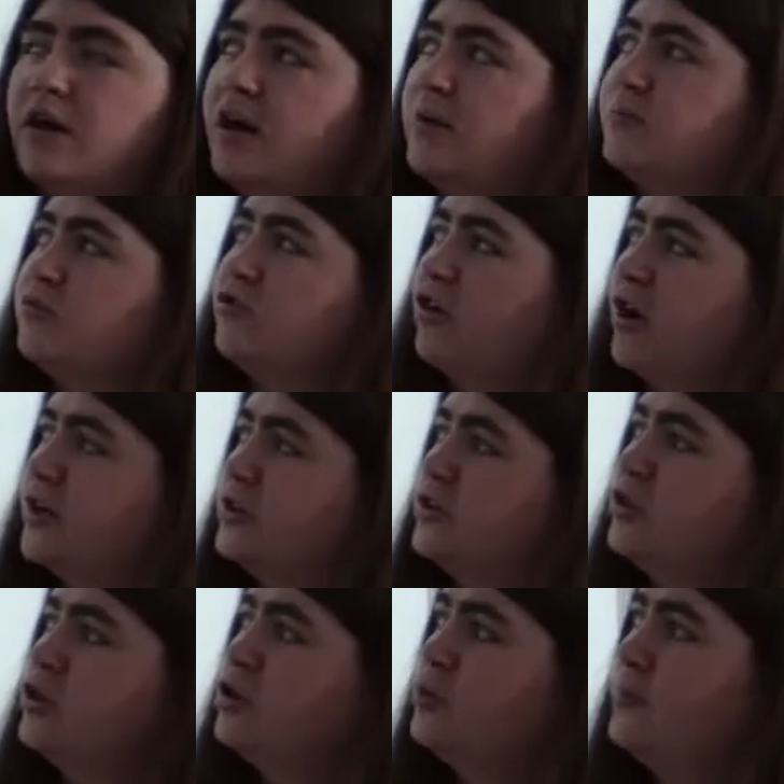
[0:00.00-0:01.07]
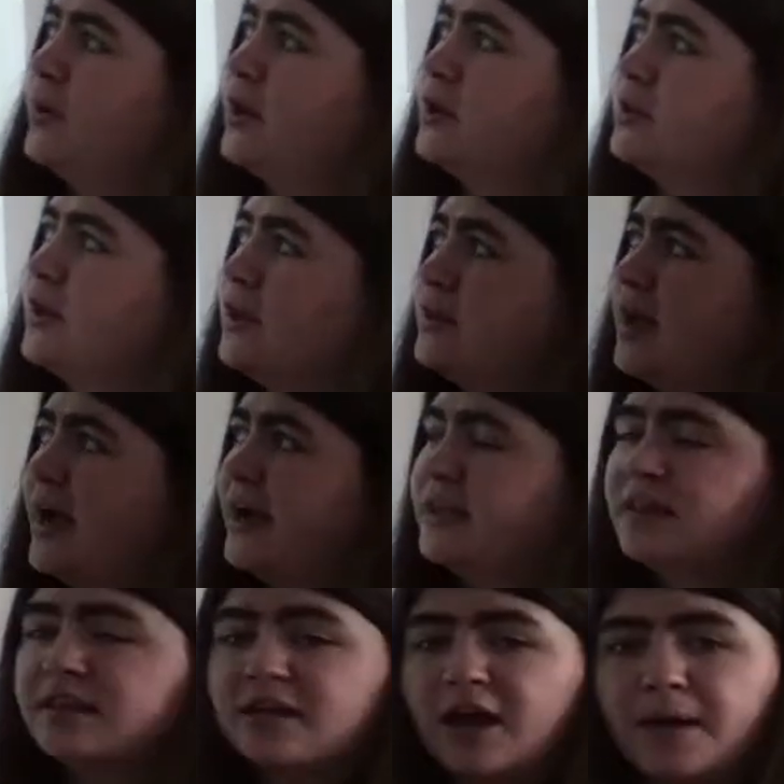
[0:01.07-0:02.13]
drawing two parallel
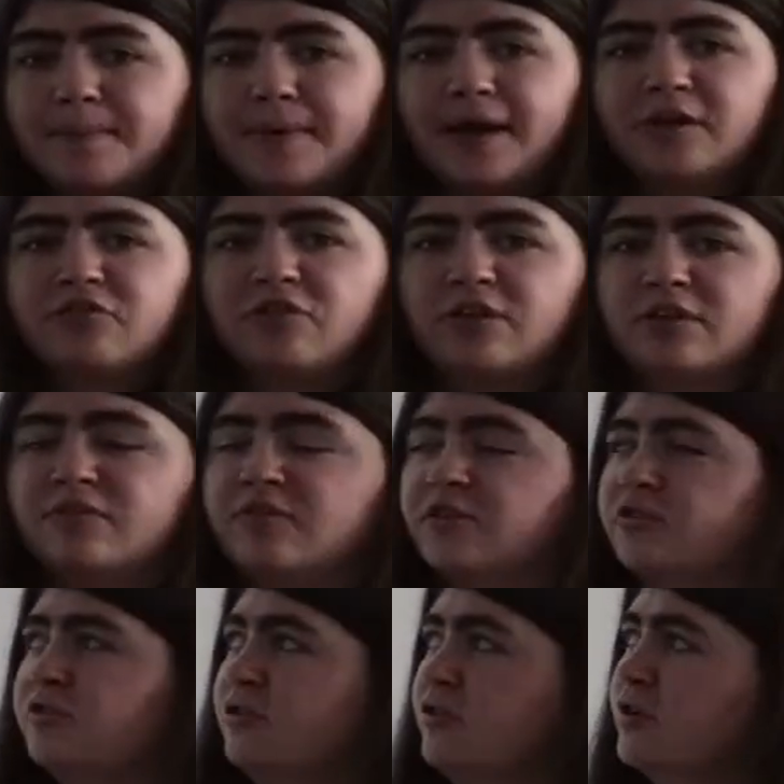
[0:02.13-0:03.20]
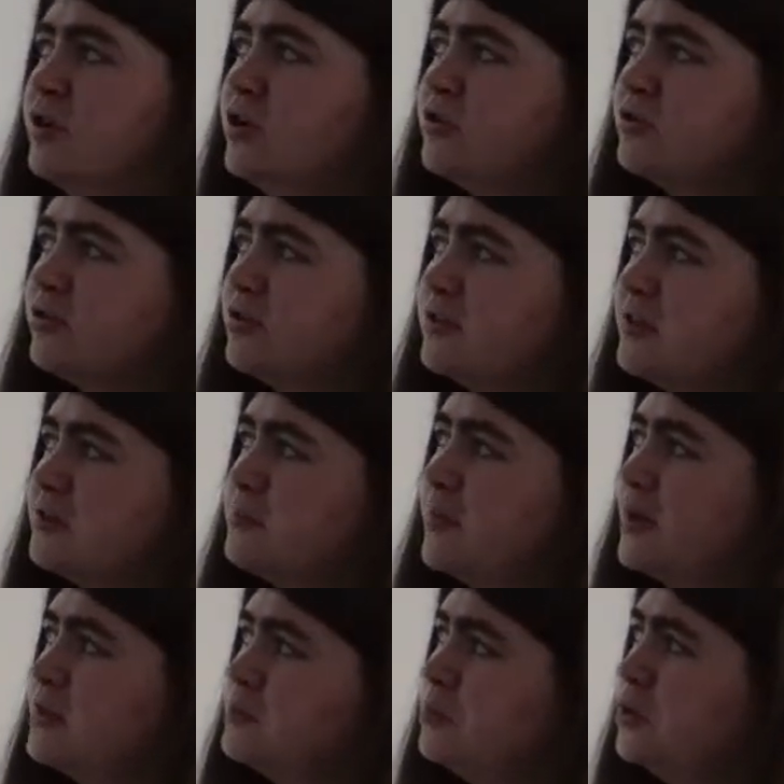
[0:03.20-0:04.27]
lines cut by a transversal. So in the
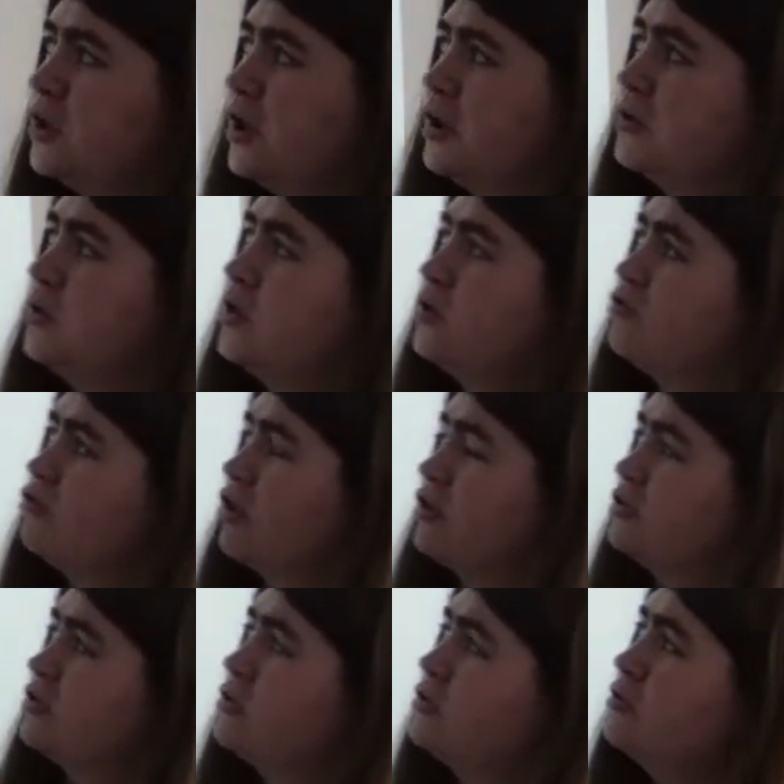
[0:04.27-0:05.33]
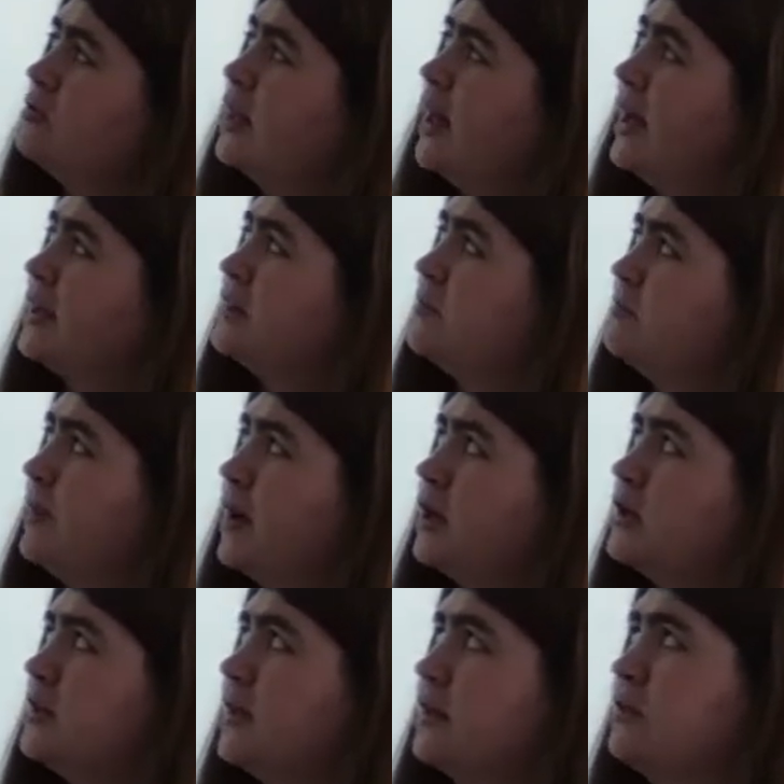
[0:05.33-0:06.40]
space below, draw two lines
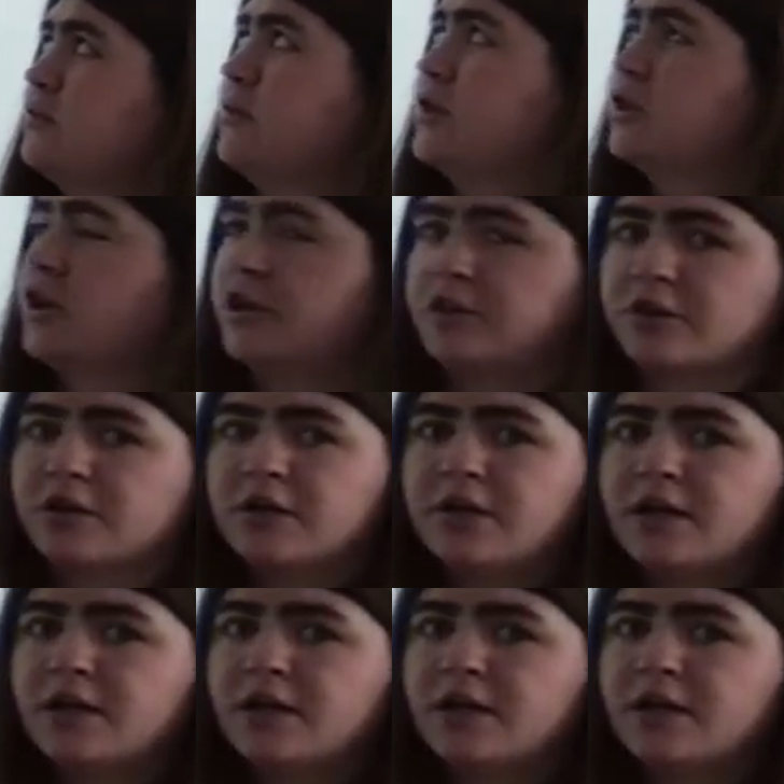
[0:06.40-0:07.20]
parallel to each other,